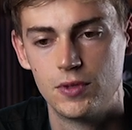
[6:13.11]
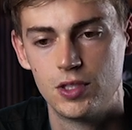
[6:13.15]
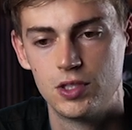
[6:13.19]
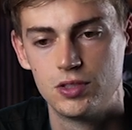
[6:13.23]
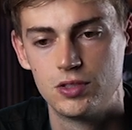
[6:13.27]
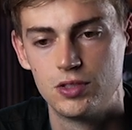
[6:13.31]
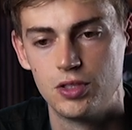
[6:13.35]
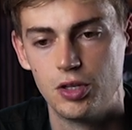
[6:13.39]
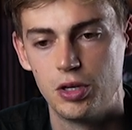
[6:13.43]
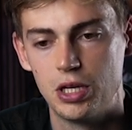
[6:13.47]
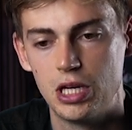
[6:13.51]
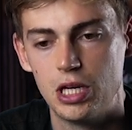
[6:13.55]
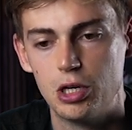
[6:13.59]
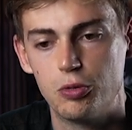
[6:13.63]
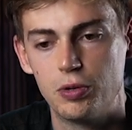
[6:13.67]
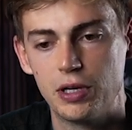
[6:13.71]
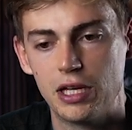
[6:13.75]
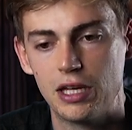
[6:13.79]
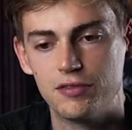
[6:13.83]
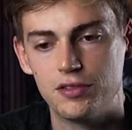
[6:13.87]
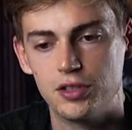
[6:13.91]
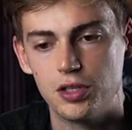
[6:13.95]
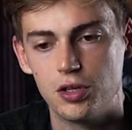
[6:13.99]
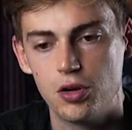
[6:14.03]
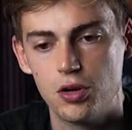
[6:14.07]
So here we
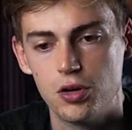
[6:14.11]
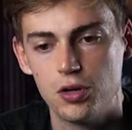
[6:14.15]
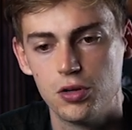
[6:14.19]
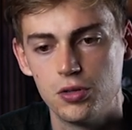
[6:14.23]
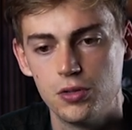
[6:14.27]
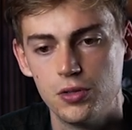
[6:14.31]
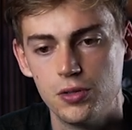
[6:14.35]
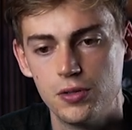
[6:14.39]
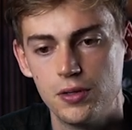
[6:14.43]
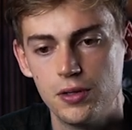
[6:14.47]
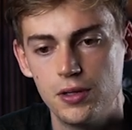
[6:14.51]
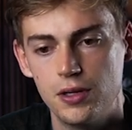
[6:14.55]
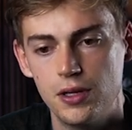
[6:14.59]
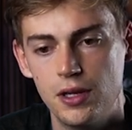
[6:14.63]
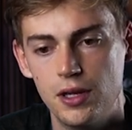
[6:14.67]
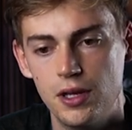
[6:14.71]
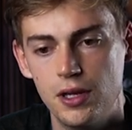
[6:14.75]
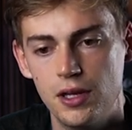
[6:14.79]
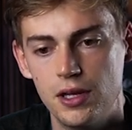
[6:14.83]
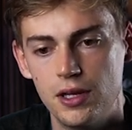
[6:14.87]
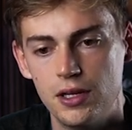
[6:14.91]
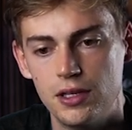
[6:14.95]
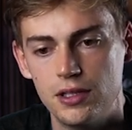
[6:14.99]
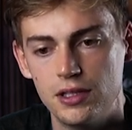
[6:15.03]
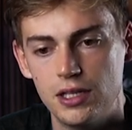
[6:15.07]
have the girl.
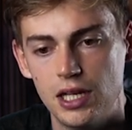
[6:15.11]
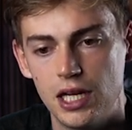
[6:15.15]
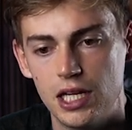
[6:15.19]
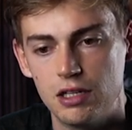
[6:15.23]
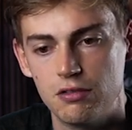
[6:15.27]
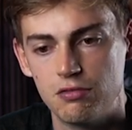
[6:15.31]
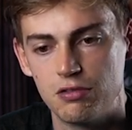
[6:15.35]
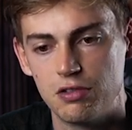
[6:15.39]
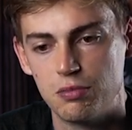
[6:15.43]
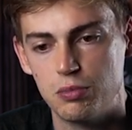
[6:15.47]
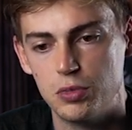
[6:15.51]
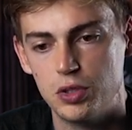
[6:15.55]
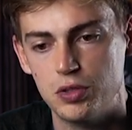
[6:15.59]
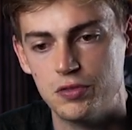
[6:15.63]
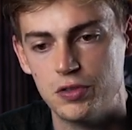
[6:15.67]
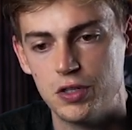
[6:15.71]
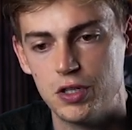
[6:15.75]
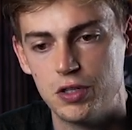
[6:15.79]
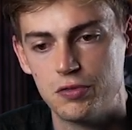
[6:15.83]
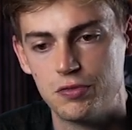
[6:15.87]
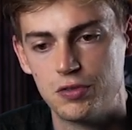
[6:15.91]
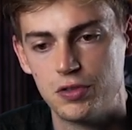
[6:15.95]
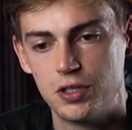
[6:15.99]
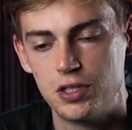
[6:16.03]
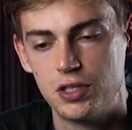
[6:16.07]
Then if we move
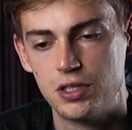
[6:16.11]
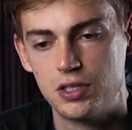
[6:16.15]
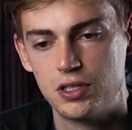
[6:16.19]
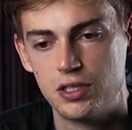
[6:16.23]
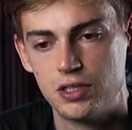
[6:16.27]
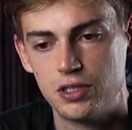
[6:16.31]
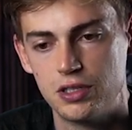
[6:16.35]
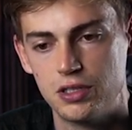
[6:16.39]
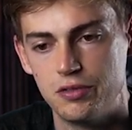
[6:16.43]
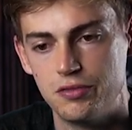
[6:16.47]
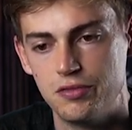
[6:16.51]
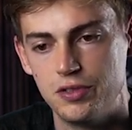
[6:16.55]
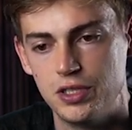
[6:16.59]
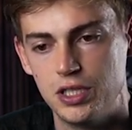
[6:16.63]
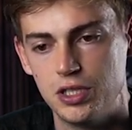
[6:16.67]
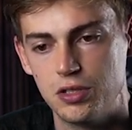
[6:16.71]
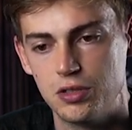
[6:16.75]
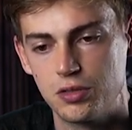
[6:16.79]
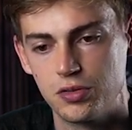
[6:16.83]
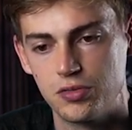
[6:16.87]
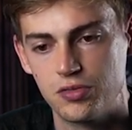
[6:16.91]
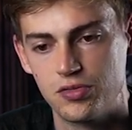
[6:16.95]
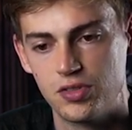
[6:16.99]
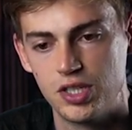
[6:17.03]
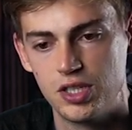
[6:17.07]
over, the video
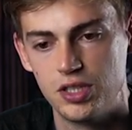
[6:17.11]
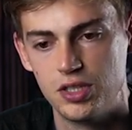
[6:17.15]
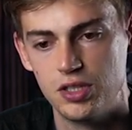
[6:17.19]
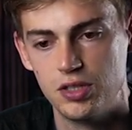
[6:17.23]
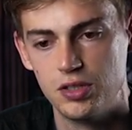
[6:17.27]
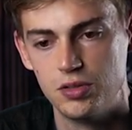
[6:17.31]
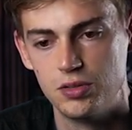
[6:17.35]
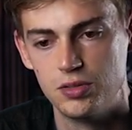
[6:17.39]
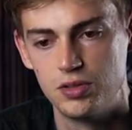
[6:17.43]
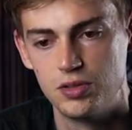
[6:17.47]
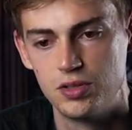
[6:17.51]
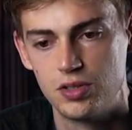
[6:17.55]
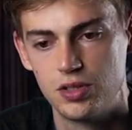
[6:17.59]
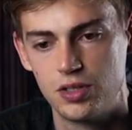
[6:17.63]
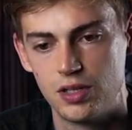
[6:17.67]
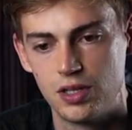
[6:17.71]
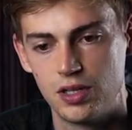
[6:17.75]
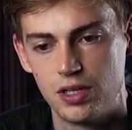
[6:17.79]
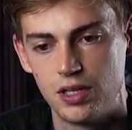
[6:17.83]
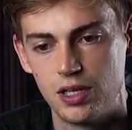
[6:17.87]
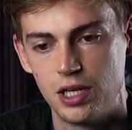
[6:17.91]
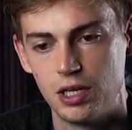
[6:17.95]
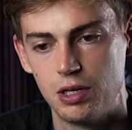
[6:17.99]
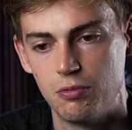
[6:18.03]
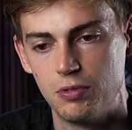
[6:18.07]
continues
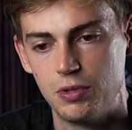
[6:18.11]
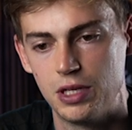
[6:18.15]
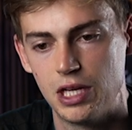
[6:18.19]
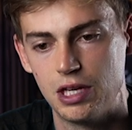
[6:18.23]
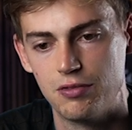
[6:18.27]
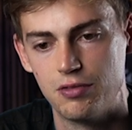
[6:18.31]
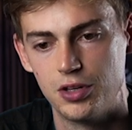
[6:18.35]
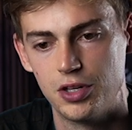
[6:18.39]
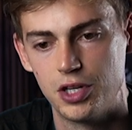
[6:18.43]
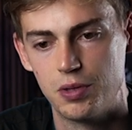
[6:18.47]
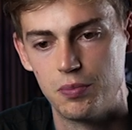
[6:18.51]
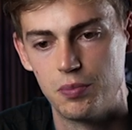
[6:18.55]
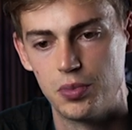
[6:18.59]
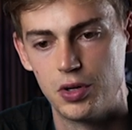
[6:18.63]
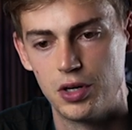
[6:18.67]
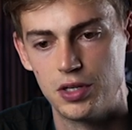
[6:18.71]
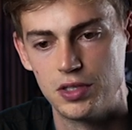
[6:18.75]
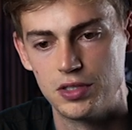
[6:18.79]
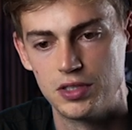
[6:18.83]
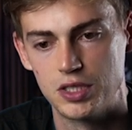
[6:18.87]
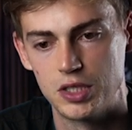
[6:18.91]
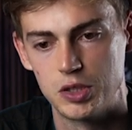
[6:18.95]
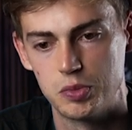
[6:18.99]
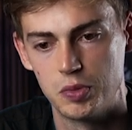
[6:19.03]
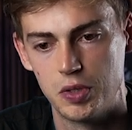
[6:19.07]
and we have other
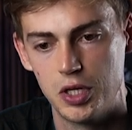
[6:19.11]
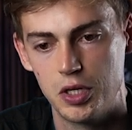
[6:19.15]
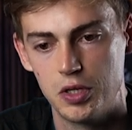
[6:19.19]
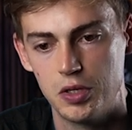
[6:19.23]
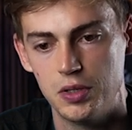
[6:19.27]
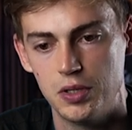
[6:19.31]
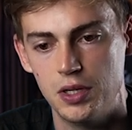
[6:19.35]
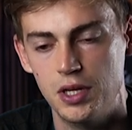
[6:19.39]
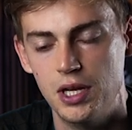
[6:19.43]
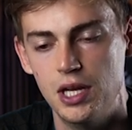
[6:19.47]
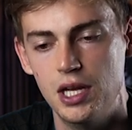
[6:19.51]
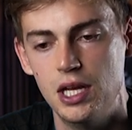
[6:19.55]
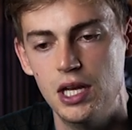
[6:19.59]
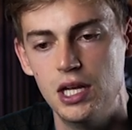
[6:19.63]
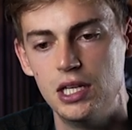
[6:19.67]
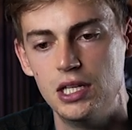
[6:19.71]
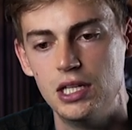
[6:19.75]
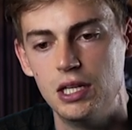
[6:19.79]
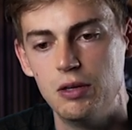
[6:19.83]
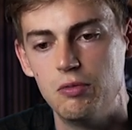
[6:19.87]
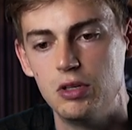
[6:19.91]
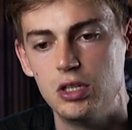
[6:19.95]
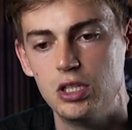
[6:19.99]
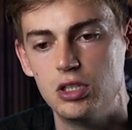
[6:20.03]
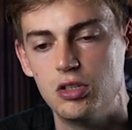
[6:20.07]
parts as well
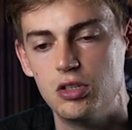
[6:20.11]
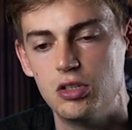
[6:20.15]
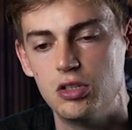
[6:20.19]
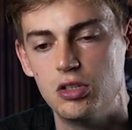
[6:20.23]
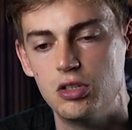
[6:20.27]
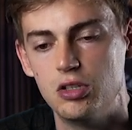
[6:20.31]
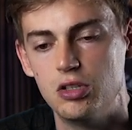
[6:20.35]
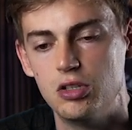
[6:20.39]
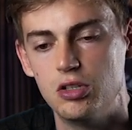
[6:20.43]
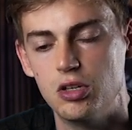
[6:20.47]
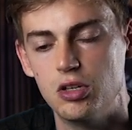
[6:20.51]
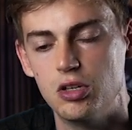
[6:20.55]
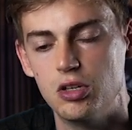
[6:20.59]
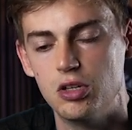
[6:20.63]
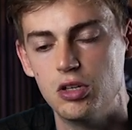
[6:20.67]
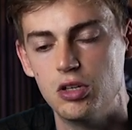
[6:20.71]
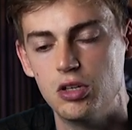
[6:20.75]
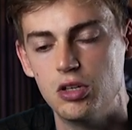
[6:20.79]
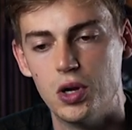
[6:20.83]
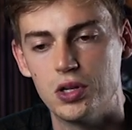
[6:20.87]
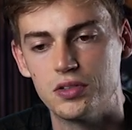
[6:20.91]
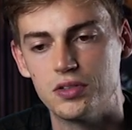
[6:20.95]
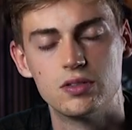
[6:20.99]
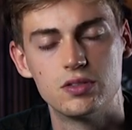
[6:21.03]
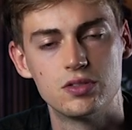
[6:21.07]
that we don't really
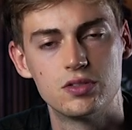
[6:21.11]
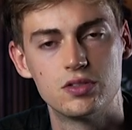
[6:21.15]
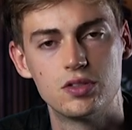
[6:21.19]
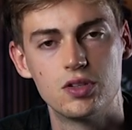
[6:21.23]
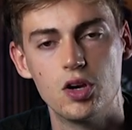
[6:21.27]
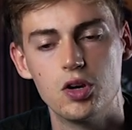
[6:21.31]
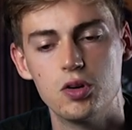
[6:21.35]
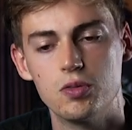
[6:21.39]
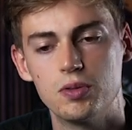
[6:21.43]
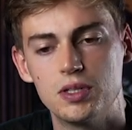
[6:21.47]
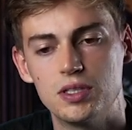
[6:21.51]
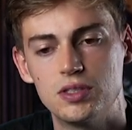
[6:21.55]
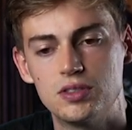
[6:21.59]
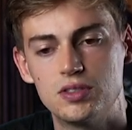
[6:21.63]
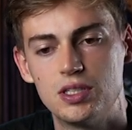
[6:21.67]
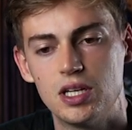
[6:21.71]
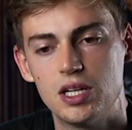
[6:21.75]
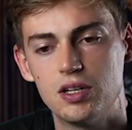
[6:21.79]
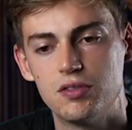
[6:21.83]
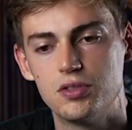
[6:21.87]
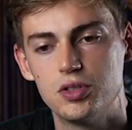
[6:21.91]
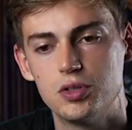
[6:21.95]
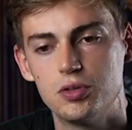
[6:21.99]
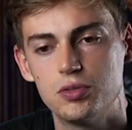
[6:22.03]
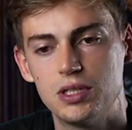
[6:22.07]
want. So instead
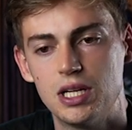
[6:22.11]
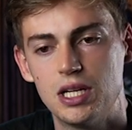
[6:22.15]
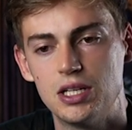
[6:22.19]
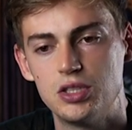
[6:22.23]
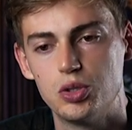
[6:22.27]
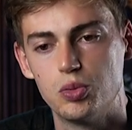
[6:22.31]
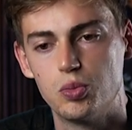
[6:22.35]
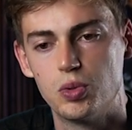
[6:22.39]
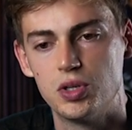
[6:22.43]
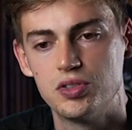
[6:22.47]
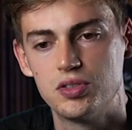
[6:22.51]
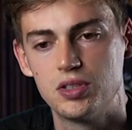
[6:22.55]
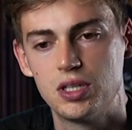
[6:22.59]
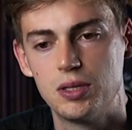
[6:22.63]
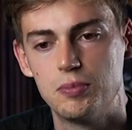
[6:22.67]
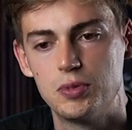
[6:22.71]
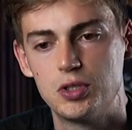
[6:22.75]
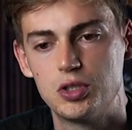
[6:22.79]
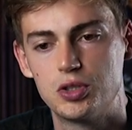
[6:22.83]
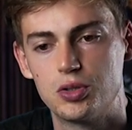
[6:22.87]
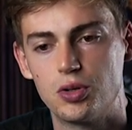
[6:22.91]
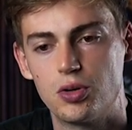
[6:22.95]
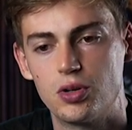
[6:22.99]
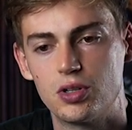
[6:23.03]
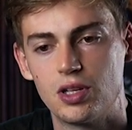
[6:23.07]
of doing that, you want to keep it
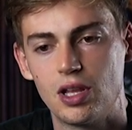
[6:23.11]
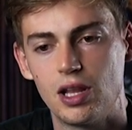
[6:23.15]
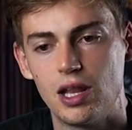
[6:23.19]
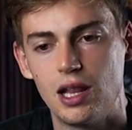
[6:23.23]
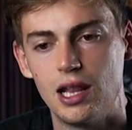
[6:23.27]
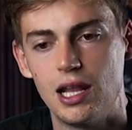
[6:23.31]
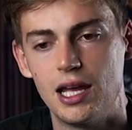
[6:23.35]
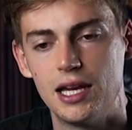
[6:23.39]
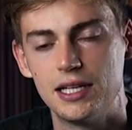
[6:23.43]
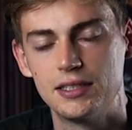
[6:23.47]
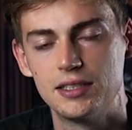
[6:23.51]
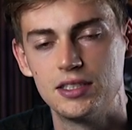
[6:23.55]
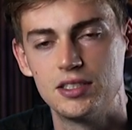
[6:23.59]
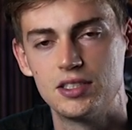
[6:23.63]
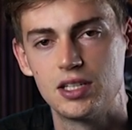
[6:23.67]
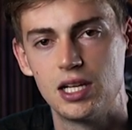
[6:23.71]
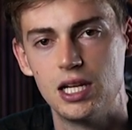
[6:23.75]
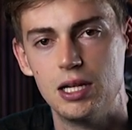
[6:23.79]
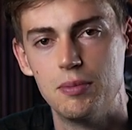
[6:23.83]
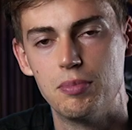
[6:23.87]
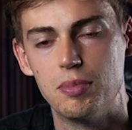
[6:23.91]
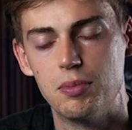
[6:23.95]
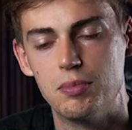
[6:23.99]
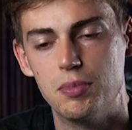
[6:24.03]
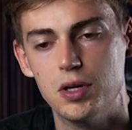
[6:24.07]
short like this
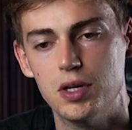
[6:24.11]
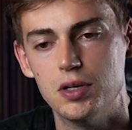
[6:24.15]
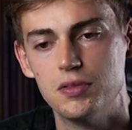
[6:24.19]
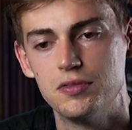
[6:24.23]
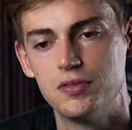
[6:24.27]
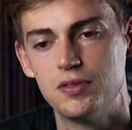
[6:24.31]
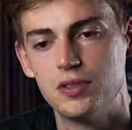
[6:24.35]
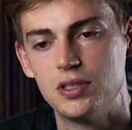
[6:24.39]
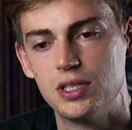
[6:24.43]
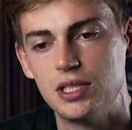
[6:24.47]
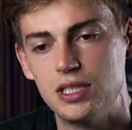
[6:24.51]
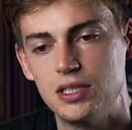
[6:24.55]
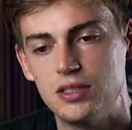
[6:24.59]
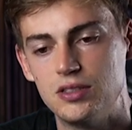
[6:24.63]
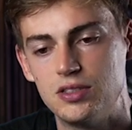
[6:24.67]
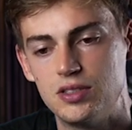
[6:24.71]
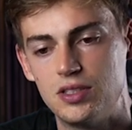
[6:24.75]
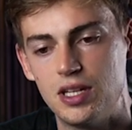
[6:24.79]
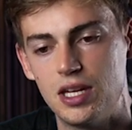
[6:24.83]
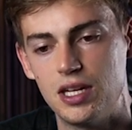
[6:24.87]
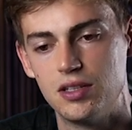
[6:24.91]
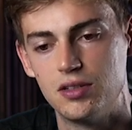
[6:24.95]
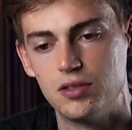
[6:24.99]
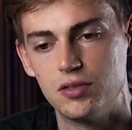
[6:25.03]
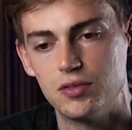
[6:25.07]
clip above,
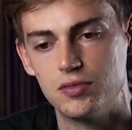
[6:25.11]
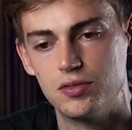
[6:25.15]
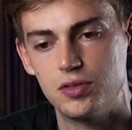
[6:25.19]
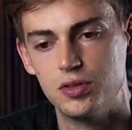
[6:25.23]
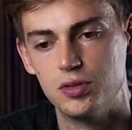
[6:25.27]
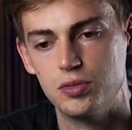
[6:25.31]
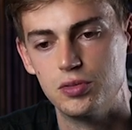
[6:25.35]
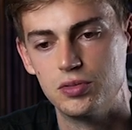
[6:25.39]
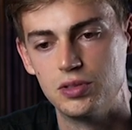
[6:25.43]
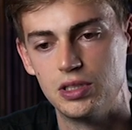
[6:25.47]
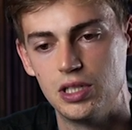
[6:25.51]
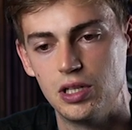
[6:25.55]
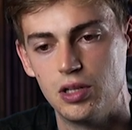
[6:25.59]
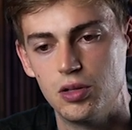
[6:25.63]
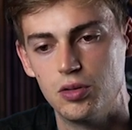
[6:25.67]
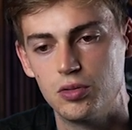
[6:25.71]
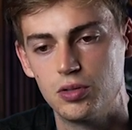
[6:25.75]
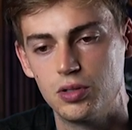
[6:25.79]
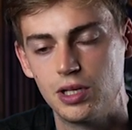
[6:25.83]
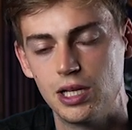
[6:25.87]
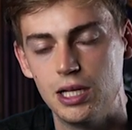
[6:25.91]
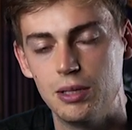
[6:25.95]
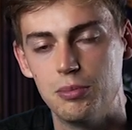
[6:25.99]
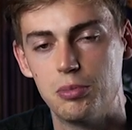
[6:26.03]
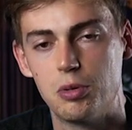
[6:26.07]
instead of doing the long
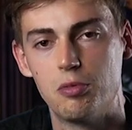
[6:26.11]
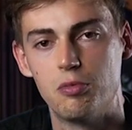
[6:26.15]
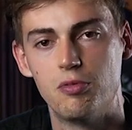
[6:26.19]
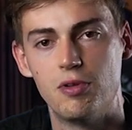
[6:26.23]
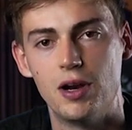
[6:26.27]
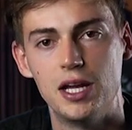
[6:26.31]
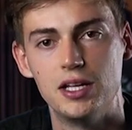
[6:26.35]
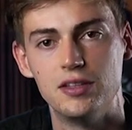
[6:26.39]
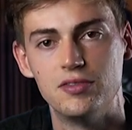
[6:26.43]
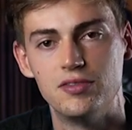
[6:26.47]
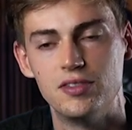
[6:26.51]
clip right